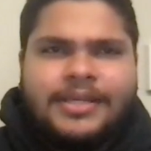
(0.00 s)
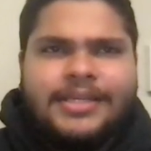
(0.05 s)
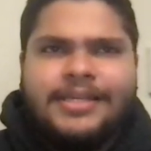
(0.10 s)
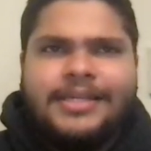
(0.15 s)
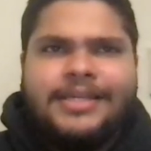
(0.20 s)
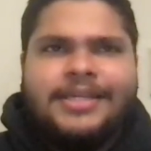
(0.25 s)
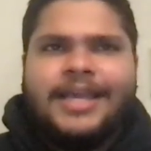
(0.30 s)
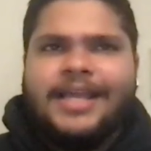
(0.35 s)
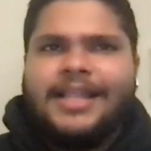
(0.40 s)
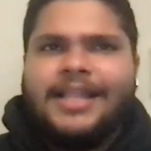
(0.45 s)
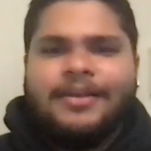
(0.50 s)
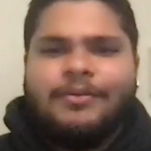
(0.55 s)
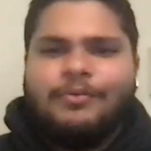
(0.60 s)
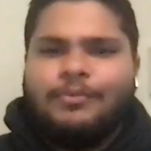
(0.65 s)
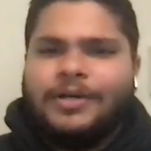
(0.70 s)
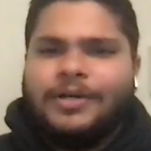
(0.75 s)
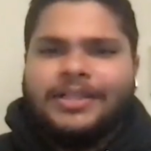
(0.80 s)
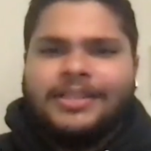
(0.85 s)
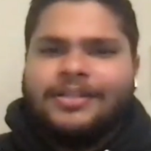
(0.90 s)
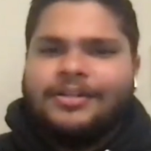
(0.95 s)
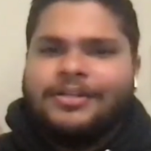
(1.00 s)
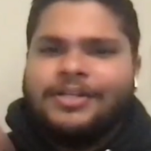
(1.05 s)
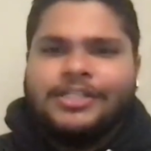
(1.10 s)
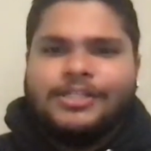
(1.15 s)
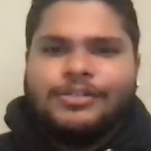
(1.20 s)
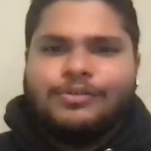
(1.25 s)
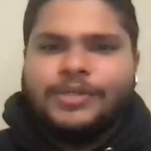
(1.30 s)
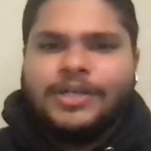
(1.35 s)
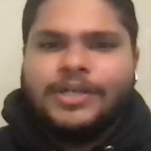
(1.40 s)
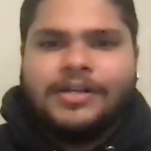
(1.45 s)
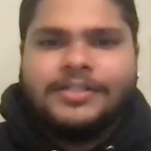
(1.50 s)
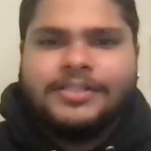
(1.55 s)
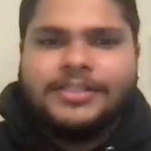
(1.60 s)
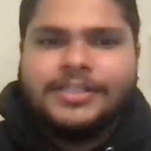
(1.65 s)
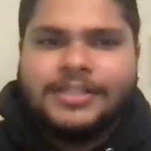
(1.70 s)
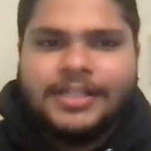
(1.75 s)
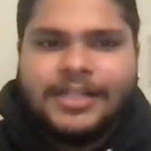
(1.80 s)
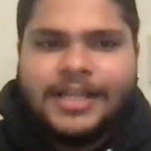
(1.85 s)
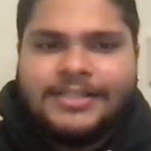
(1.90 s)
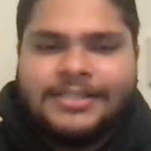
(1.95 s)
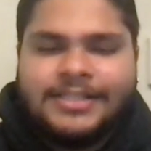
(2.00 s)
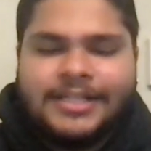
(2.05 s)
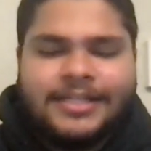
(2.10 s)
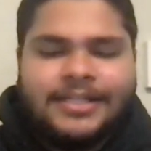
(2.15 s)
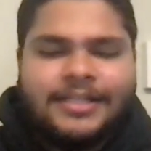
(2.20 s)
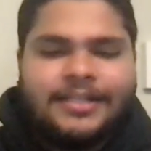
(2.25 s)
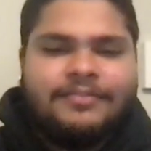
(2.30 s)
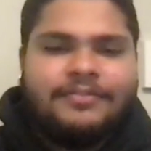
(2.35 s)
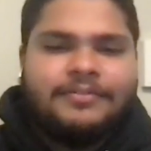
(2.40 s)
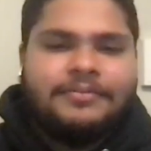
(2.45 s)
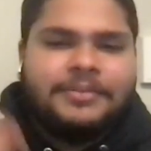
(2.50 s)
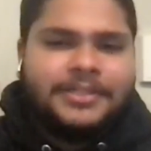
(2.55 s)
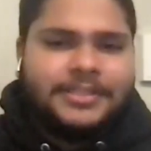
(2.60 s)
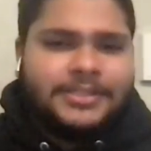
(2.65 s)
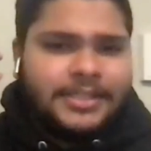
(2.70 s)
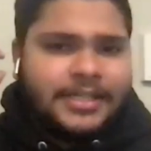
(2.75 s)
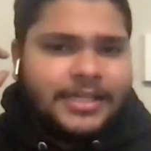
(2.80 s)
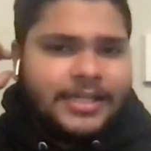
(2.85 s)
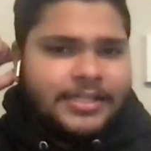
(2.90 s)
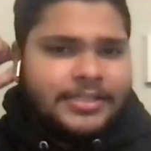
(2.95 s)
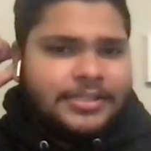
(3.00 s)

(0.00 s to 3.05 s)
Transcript: he he had like 132 yards in the last like 11 minutes.